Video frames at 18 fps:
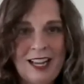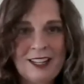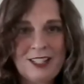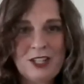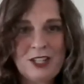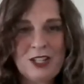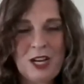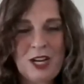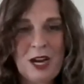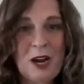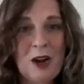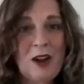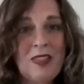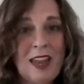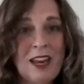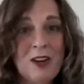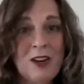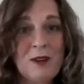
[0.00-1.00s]
to share
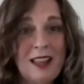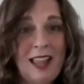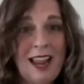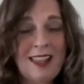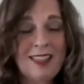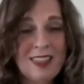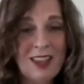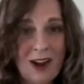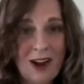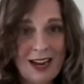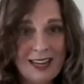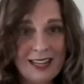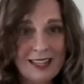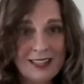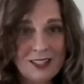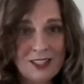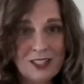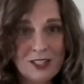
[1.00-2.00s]
that you would like the
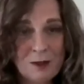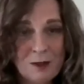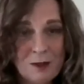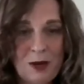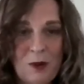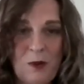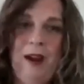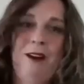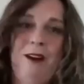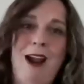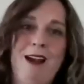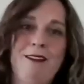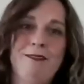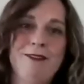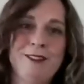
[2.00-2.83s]
audience to be aware of?